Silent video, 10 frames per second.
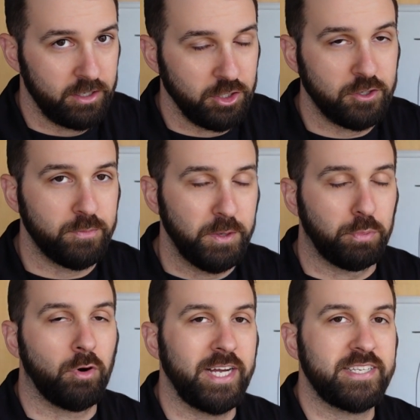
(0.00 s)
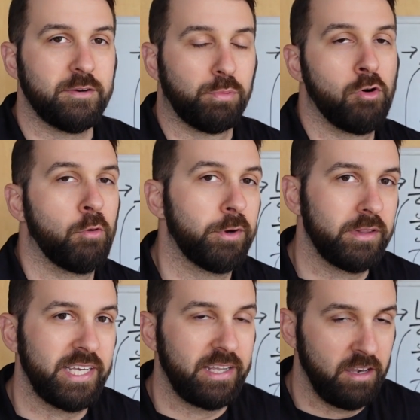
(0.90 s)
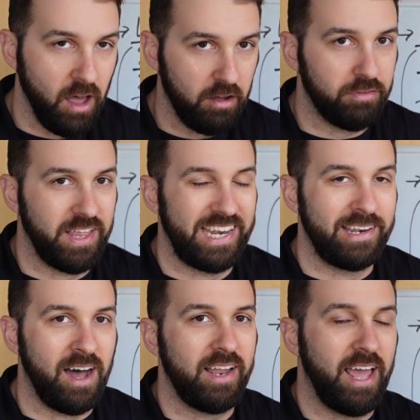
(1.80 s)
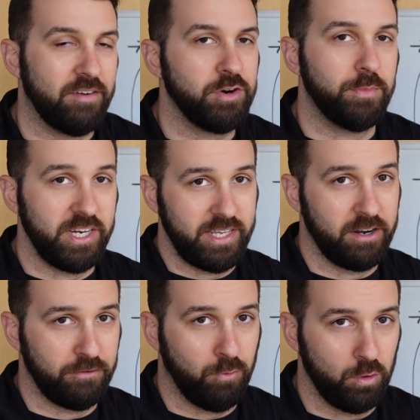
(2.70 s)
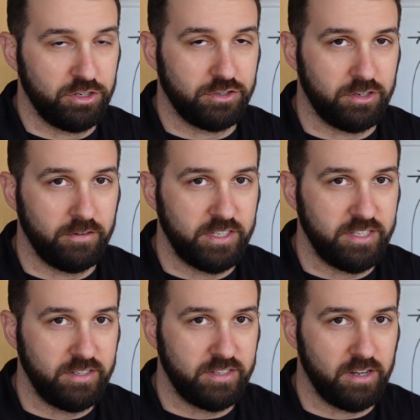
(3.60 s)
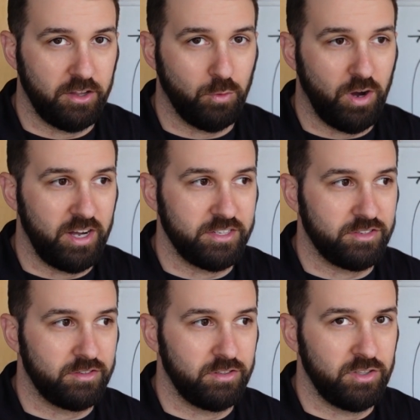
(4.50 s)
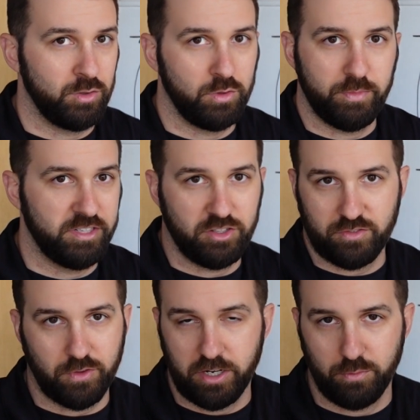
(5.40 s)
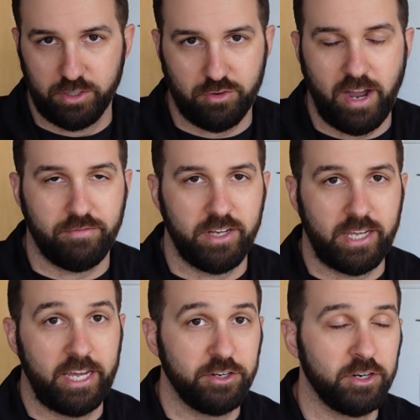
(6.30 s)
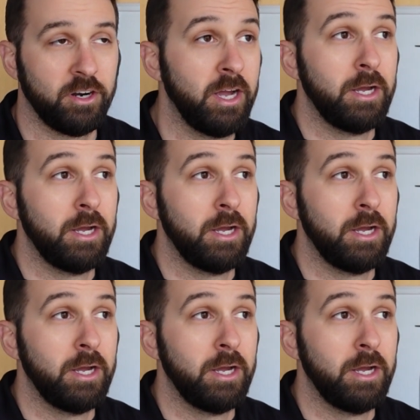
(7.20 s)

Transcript: You should be priced appropriately enough that not everybody can afford your services. Otherwise, you would be just flooded with traffic and you're,